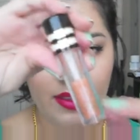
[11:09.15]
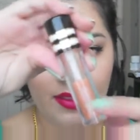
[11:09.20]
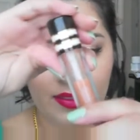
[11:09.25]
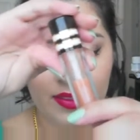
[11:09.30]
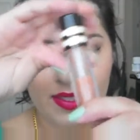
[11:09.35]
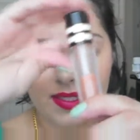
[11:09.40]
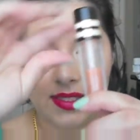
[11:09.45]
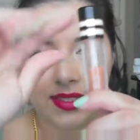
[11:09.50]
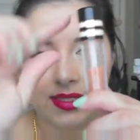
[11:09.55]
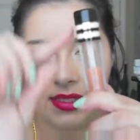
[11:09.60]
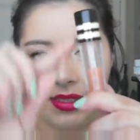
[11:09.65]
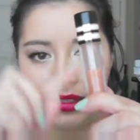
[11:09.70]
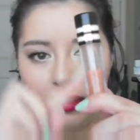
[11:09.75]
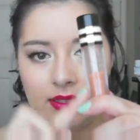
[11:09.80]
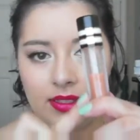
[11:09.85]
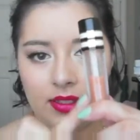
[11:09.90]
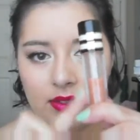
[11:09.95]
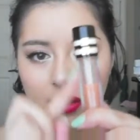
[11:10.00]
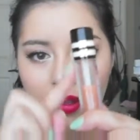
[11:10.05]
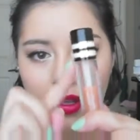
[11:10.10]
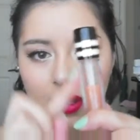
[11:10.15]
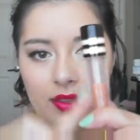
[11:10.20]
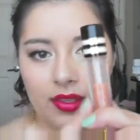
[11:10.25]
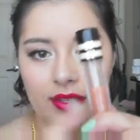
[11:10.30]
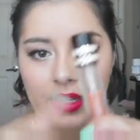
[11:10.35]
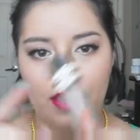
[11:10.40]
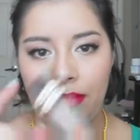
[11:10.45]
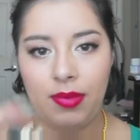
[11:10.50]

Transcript: This is in the little holiday